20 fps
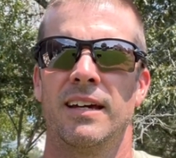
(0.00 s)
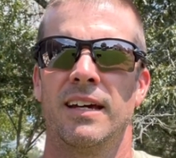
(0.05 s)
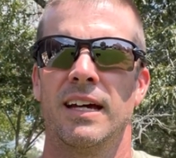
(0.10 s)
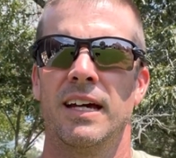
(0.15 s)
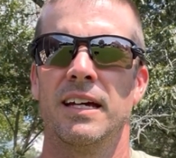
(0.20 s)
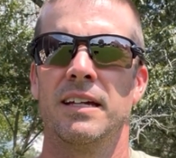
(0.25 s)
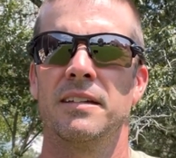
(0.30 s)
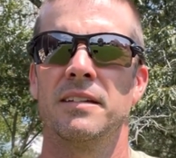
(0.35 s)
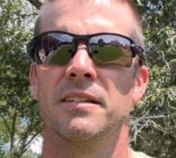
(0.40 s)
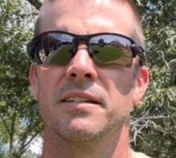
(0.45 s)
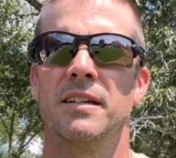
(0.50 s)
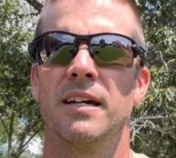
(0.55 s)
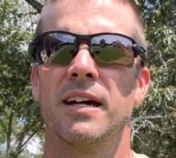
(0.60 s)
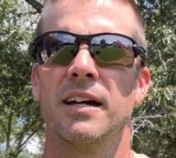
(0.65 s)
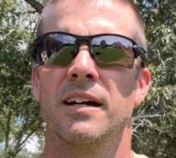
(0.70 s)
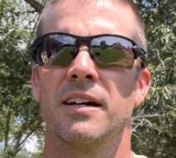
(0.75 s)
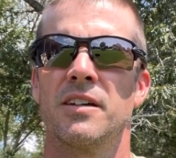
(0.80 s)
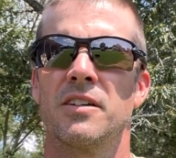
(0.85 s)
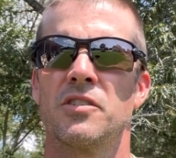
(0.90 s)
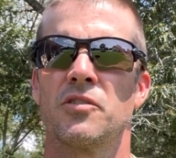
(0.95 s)
Hey
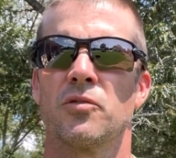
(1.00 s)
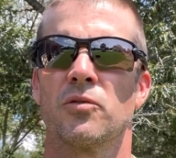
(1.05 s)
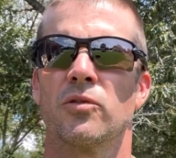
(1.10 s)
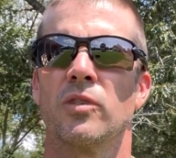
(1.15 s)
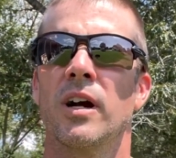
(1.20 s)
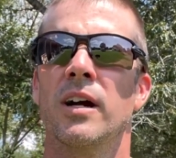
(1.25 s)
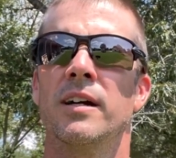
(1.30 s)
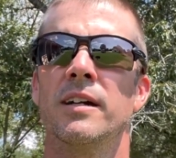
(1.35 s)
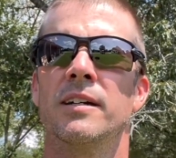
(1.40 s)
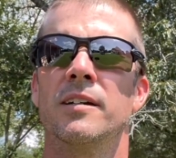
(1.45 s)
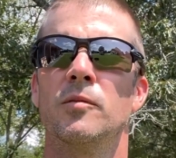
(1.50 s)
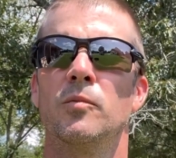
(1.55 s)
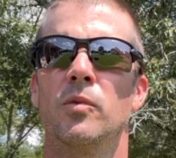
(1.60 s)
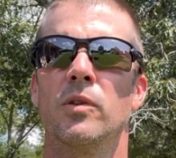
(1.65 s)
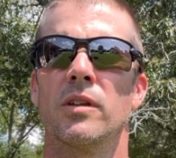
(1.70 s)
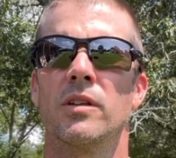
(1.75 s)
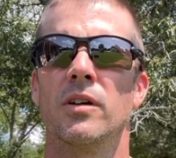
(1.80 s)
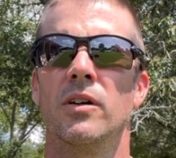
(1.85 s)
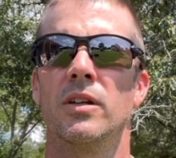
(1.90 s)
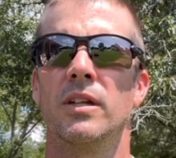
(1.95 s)
guys, Ryan
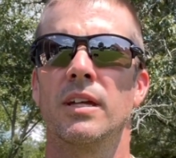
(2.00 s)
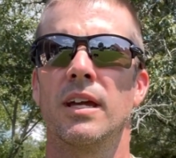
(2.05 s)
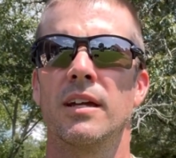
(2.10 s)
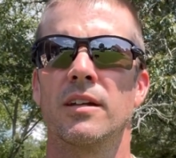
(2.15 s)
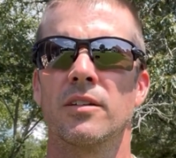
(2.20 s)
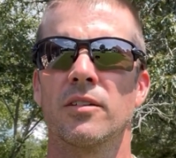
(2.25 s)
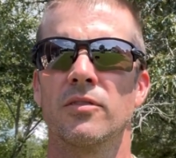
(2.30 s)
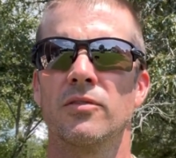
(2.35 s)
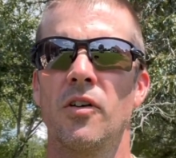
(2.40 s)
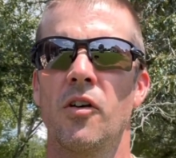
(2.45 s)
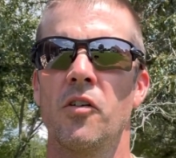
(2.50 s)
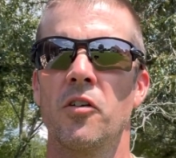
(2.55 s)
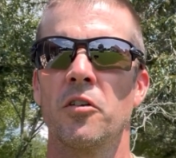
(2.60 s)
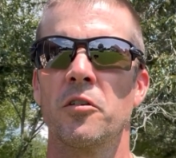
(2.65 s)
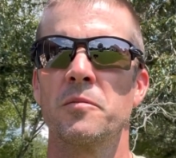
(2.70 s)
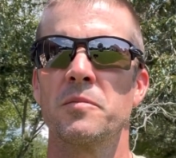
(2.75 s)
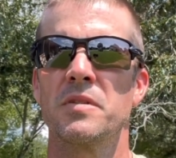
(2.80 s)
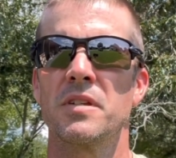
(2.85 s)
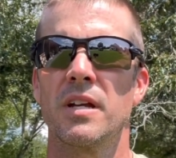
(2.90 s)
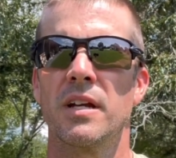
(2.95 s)
with Honey Acre
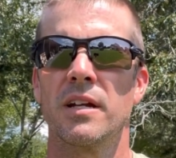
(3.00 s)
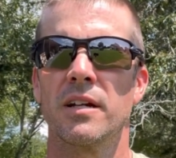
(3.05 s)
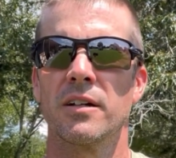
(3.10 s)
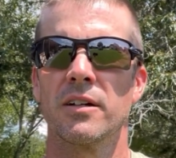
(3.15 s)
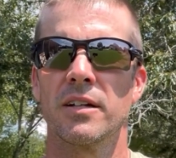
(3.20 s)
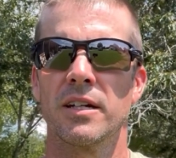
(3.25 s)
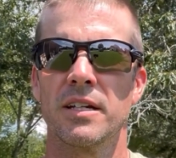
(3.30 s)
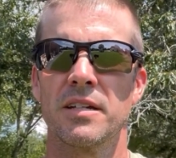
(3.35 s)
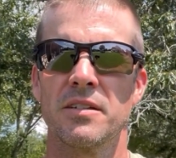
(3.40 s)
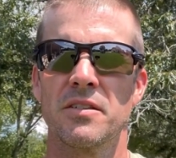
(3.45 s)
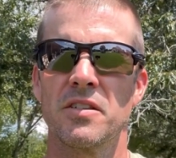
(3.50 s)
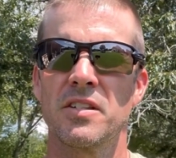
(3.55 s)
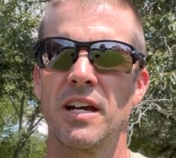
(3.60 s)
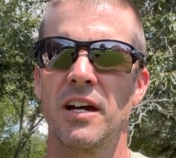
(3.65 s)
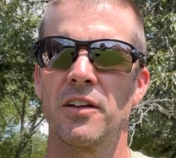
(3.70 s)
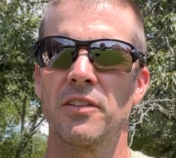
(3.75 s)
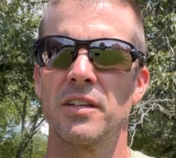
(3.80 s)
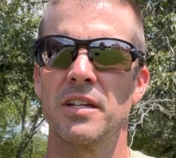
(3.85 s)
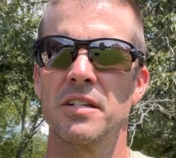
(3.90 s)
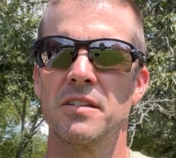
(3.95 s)
Farms here in
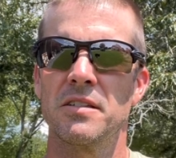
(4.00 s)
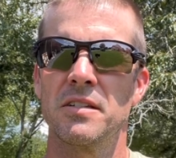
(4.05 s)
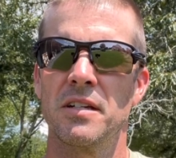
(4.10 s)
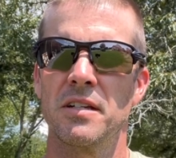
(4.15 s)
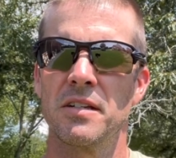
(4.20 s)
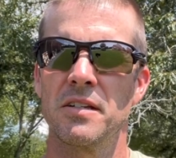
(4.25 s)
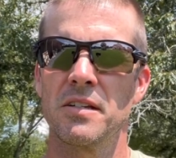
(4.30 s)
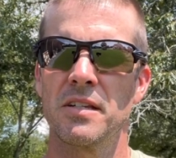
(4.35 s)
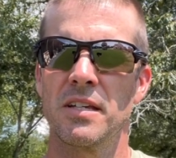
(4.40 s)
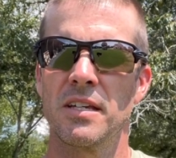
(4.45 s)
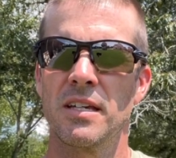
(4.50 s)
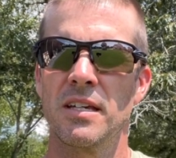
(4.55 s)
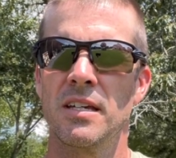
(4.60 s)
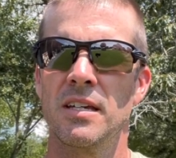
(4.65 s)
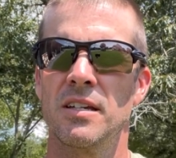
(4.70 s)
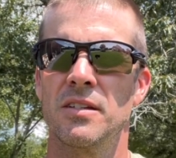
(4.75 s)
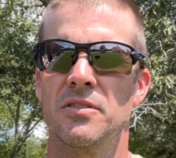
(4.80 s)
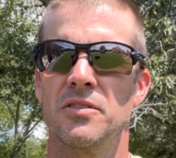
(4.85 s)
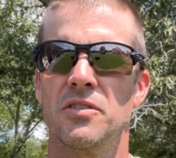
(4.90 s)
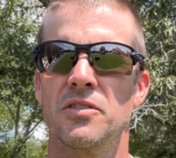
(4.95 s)
Southeast
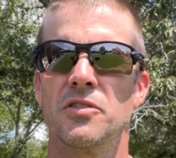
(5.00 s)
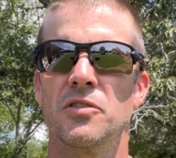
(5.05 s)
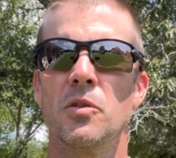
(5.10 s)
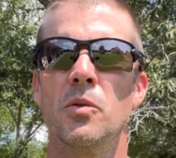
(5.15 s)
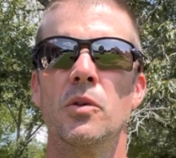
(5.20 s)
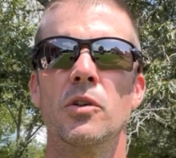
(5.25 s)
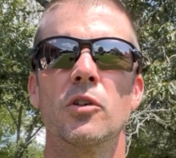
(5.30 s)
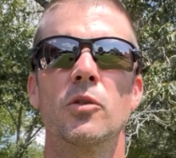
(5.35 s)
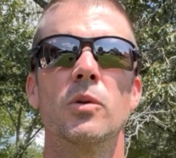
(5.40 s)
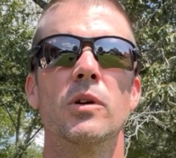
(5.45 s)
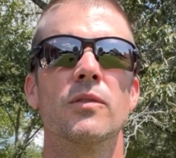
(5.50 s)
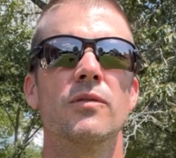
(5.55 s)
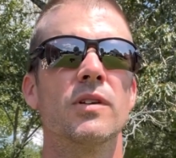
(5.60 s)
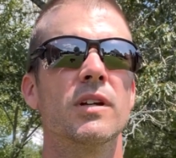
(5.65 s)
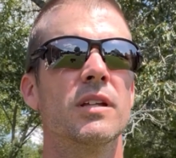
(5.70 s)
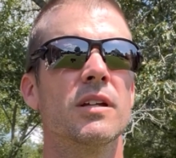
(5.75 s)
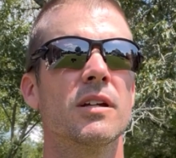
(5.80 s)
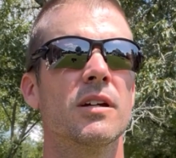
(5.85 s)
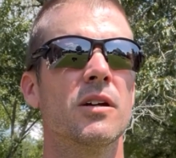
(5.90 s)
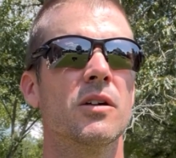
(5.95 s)
Tennessee. Just doing a quick
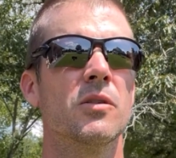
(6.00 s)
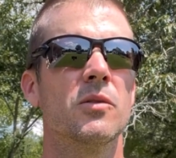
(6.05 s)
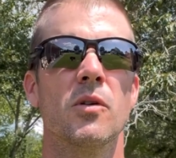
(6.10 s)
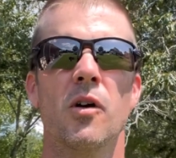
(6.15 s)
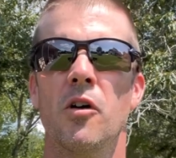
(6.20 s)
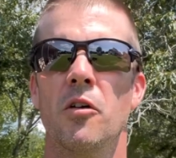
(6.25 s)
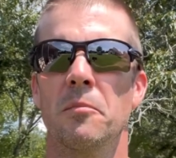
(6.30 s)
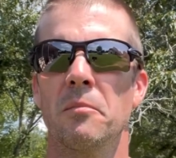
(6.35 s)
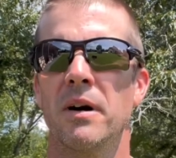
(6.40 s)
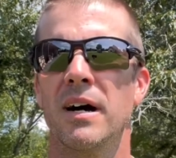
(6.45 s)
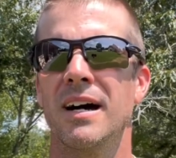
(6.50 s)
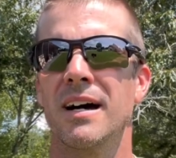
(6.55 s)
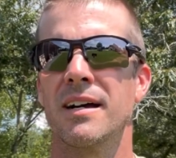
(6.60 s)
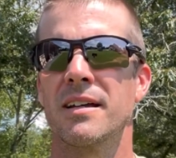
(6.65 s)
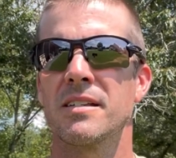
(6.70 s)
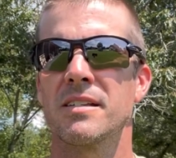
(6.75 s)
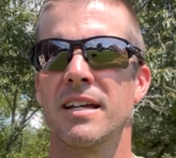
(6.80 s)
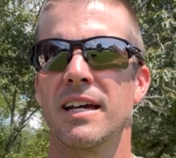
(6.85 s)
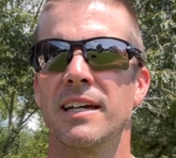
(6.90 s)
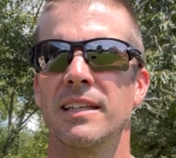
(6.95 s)
video on my
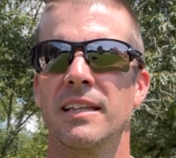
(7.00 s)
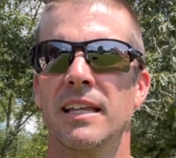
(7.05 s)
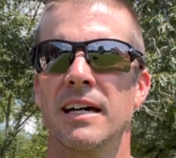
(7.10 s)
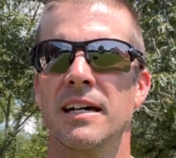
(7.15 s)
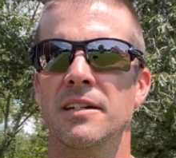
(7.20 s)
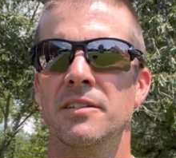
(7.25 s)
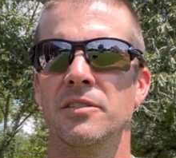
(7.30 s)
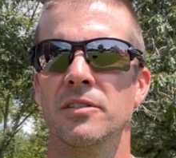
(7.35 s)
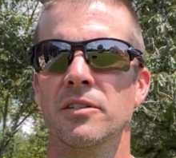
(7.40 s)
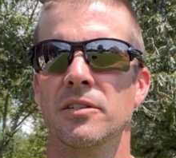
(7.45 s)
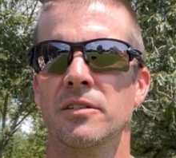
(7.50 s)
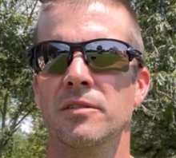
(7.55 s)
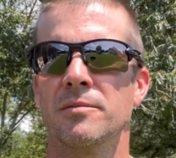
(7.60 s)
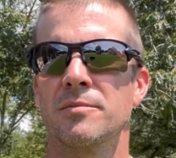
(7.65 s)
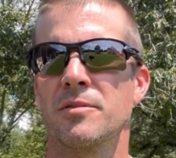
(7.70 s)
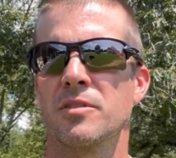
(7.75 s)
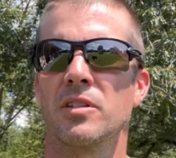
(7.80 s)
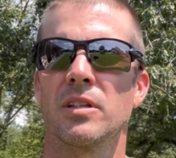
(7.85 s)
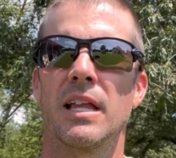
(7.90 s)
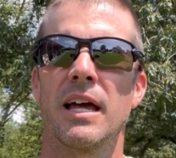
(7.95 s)
sideliner
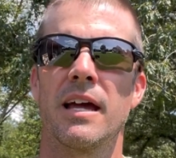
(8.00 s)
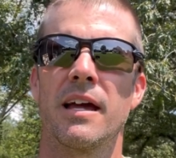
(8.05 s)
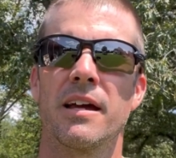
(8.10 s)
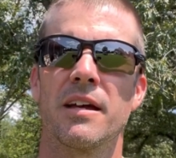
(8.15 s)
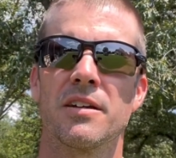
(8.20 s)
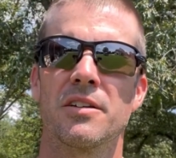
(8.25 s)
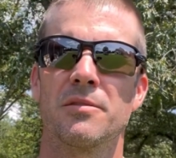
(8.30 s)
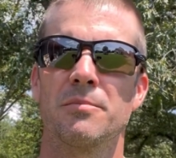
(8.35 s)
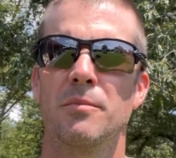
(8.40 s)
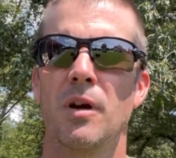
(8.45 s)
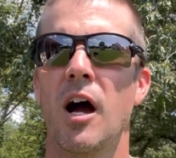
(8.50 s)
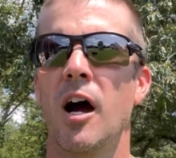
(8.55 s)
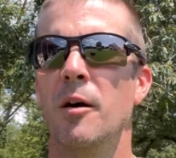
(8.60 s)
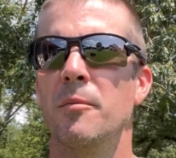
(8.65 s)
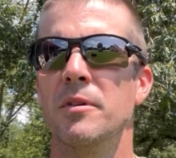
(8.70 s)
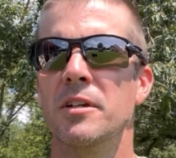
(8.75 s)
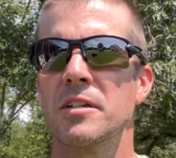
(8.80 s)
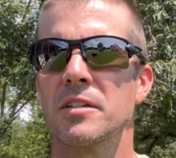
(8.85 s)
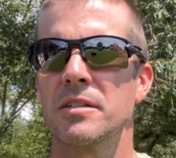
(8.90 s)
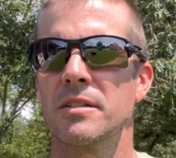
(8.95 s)
slash
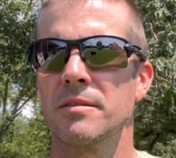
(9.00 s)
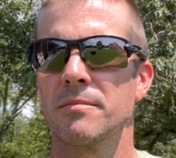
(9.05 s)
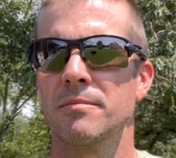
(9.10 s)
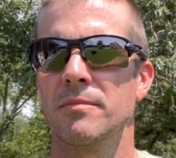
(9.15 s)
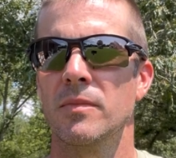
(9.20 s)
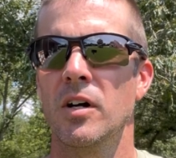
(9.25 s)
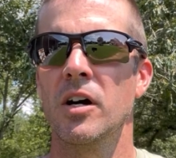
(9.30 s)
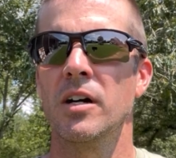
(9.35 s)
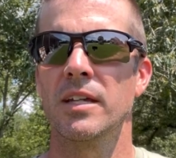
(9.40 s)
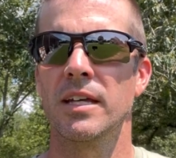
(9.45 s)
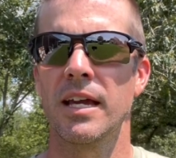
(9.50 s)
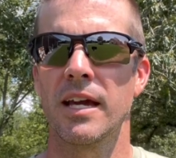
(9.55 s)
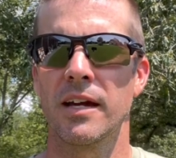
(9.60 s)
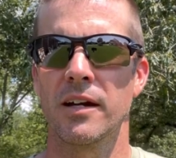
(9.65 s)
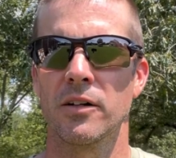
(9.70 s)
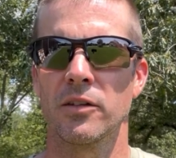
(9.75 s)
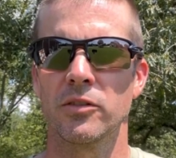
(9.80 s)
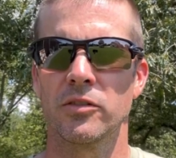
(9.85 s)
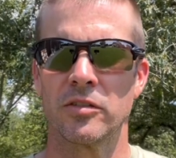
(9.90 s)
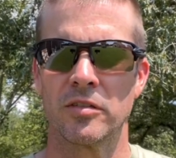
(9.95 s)
hobbyist honey
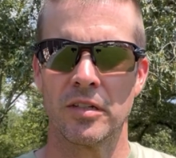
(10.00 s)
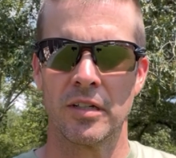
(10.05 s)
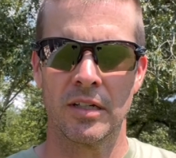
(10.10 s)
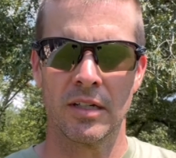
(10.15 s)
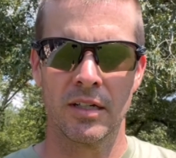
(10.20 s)
house.